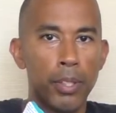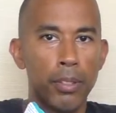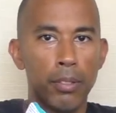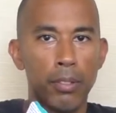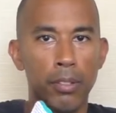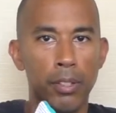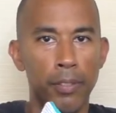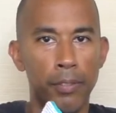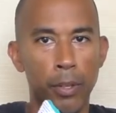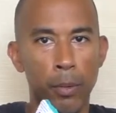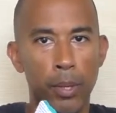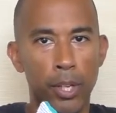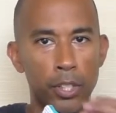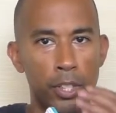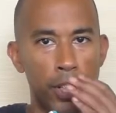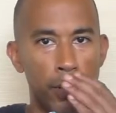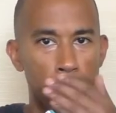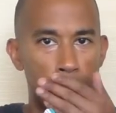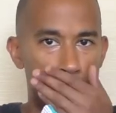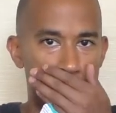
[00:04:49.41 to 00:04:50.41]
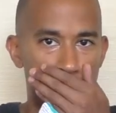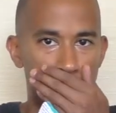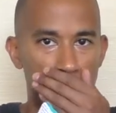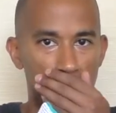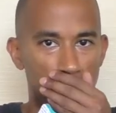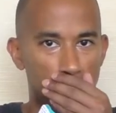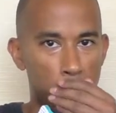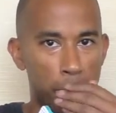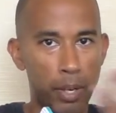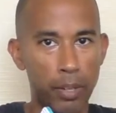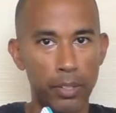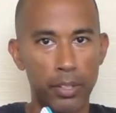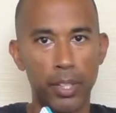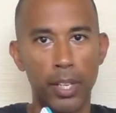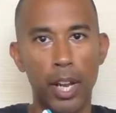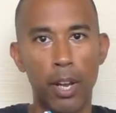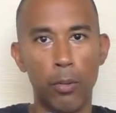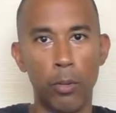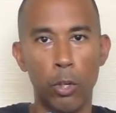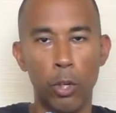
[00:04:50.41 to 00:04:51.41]
and if you watch that video, you can probably
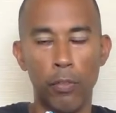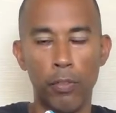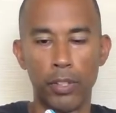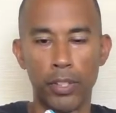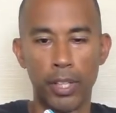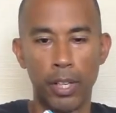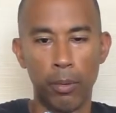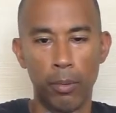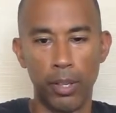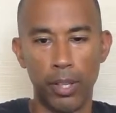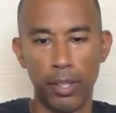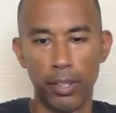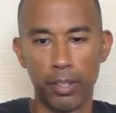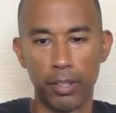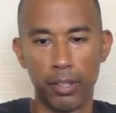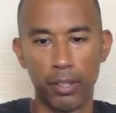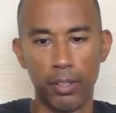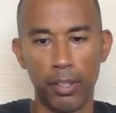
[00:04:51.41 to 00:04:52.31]
see how nervous I was,